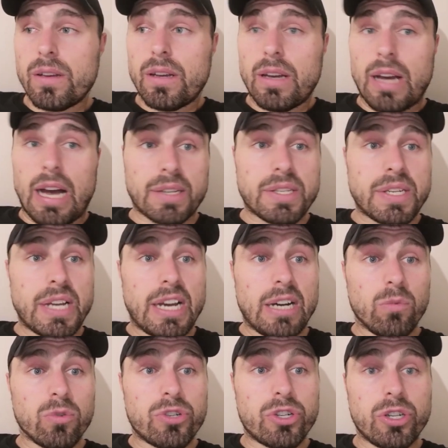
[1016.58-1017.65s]
I'd start
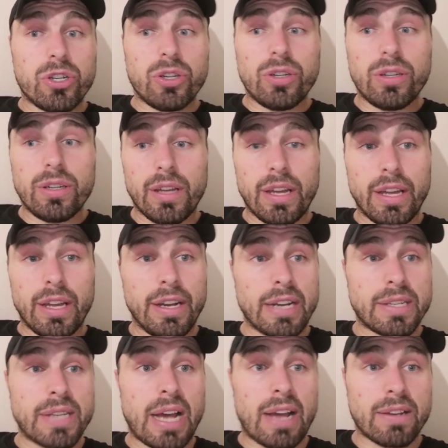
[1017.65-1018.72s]
Woodrow and
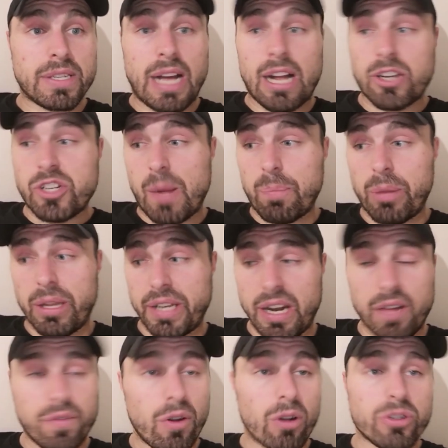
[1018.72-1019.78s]
I'd start Chaplin again. I
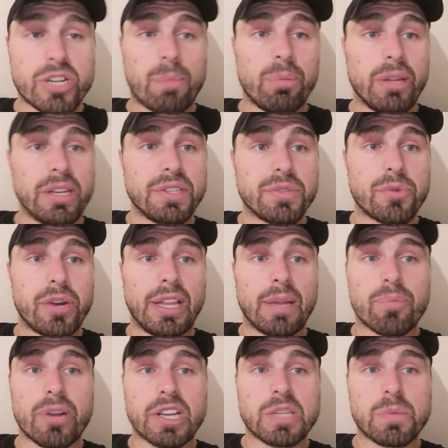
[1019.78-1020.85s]
thought Chaplin's really
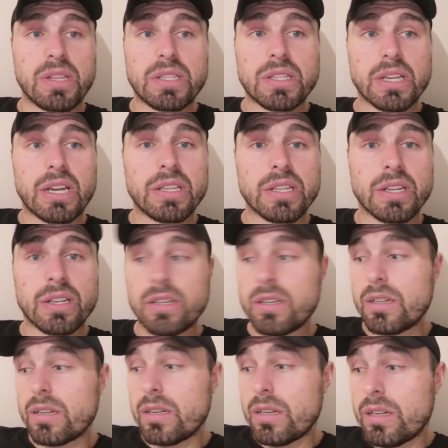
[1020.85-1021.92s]
impressed me this season.
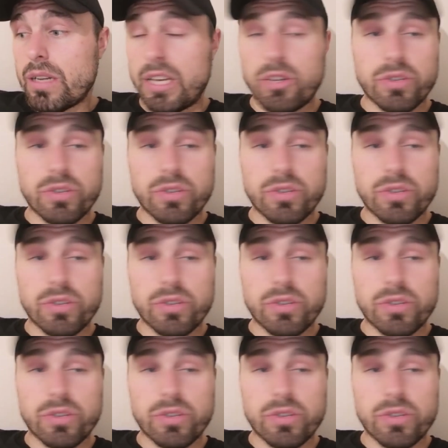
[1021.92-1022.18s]
He does